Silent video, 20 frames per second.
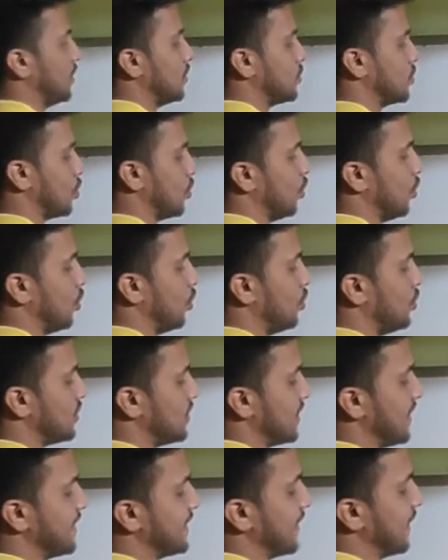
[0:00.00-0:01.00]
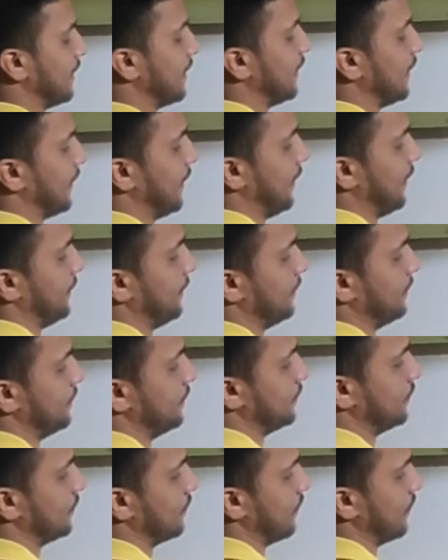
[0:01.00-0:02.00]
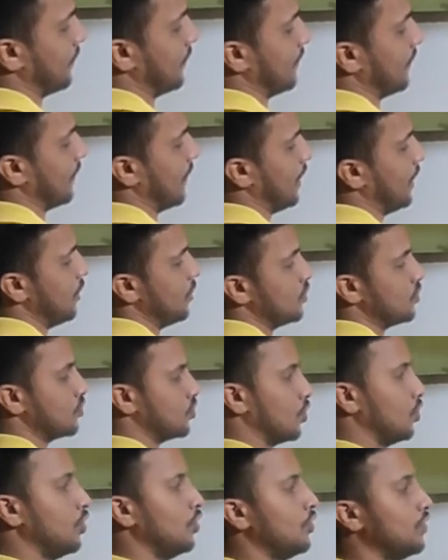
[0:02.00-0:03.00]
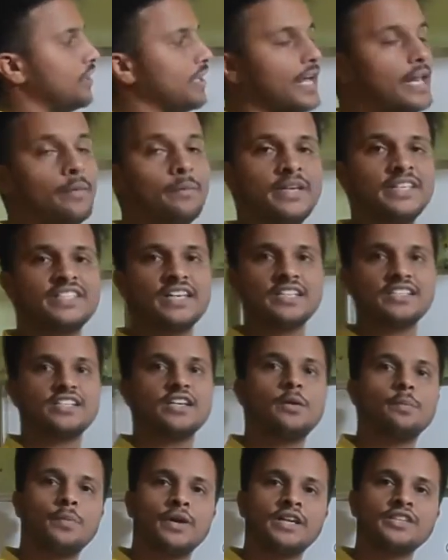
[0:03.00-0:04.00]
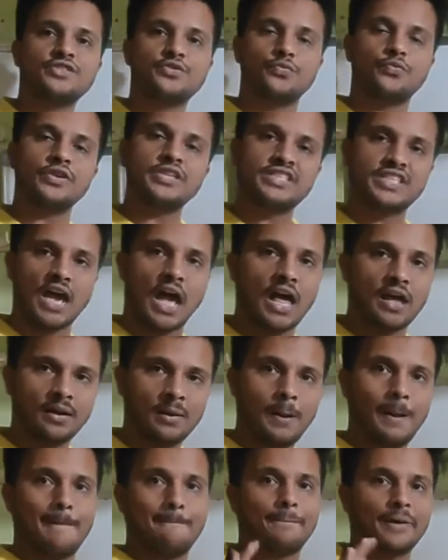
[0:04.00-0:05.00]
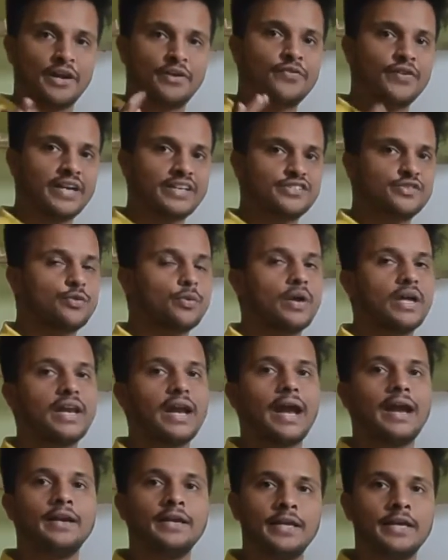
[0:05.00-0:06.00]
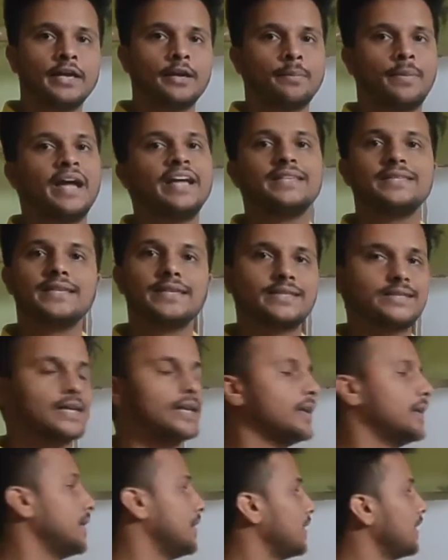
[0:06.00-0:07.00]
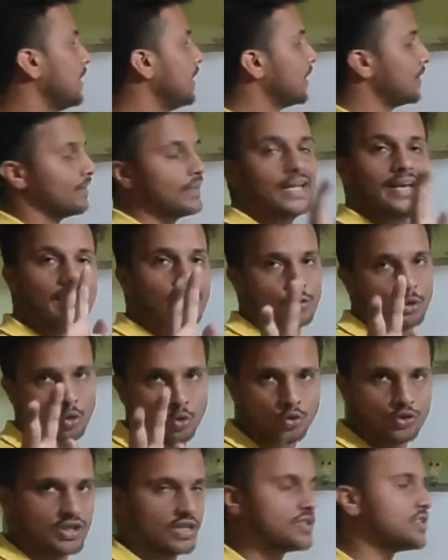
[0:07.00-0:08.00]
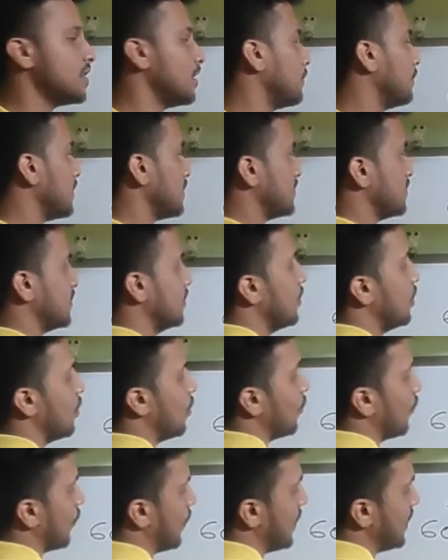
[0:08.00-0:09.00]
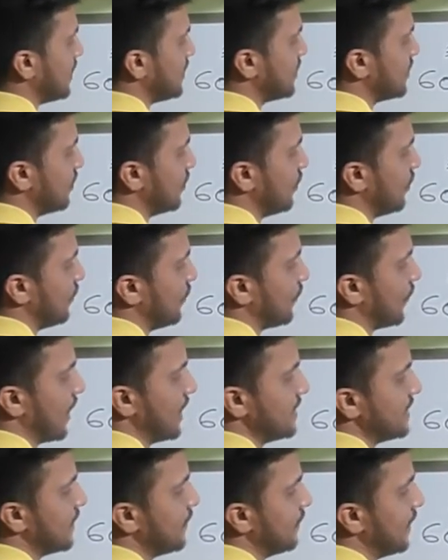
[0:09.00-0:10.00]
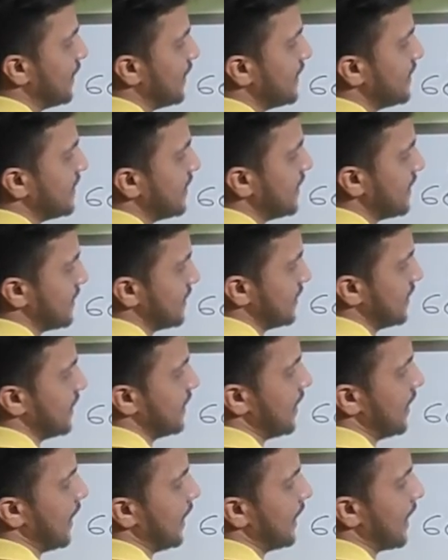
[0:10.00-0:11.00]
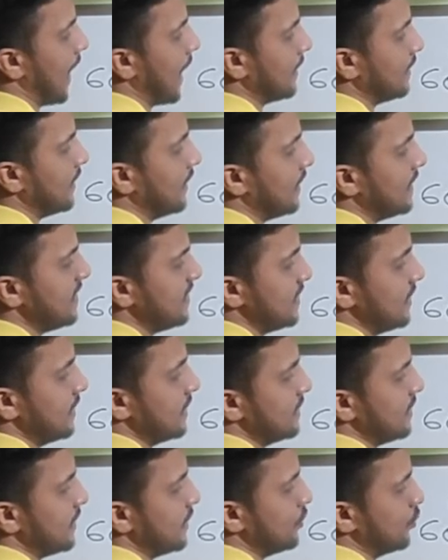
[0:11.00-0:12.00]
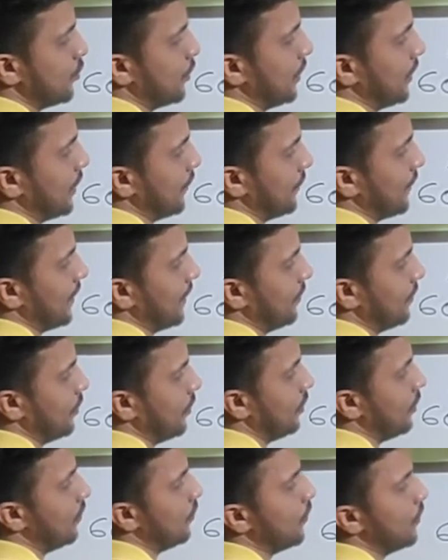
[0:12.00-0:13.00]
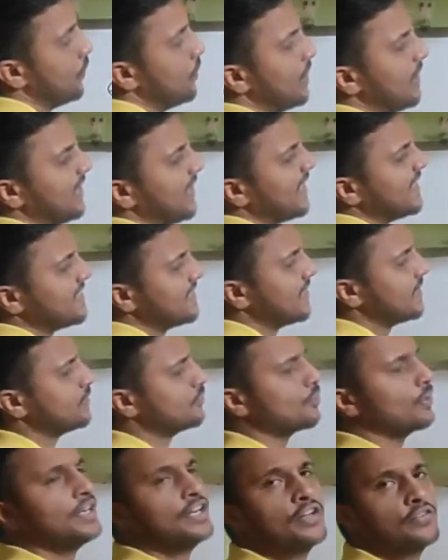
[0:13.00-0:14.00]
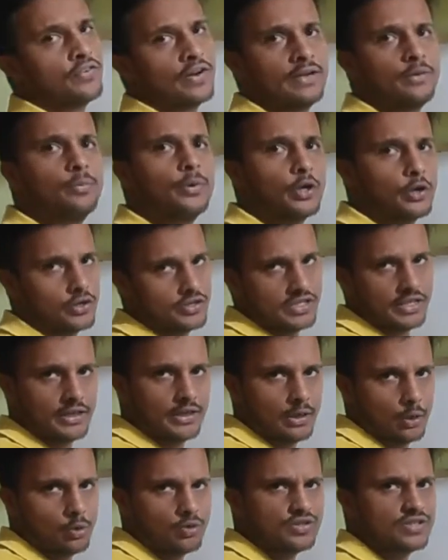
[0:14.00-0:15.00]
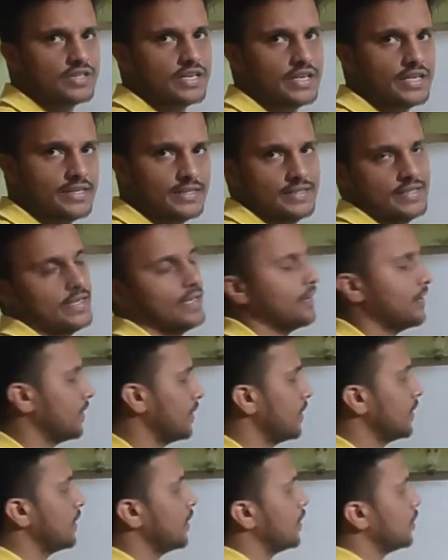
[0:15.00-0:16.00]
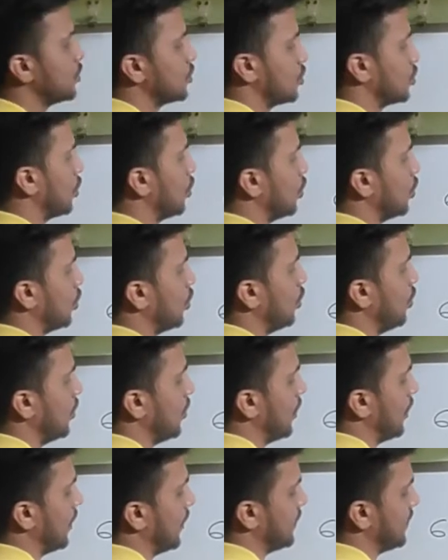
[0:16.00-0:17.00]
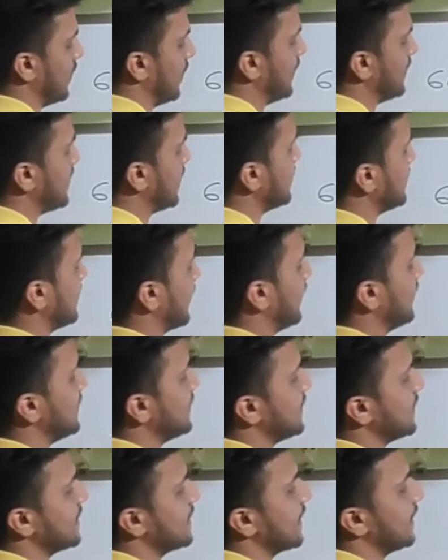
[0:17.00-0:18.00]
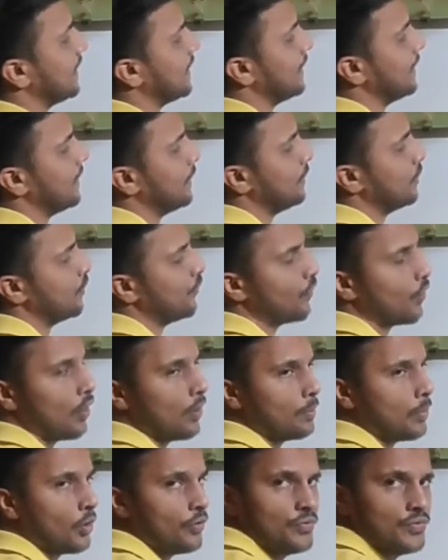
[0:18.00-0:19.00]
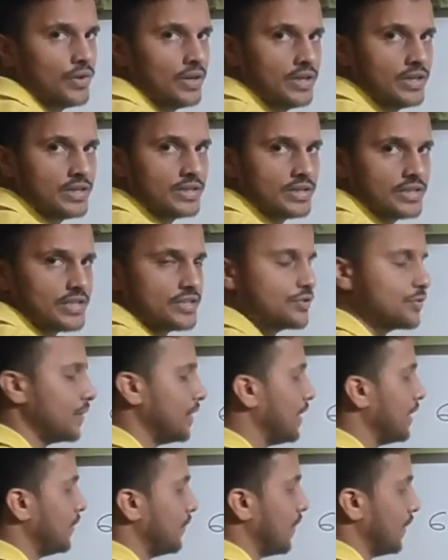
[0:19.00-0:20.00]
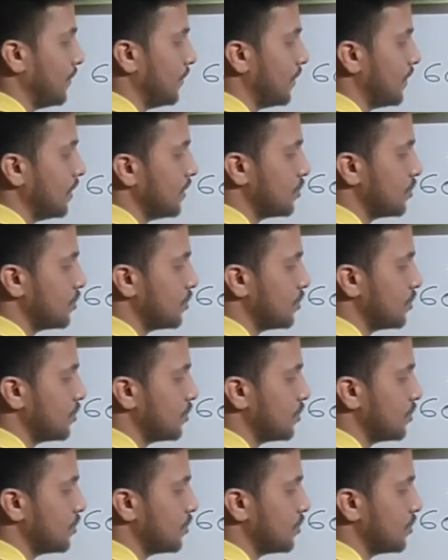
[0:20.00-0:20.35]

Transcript: So 600. So tell me such numbers which are perfect square and nearby 600. There are two such numbers. One is 576 and other is 625. We will take 625 because it looks easier. So let us write 600 in the form of 625.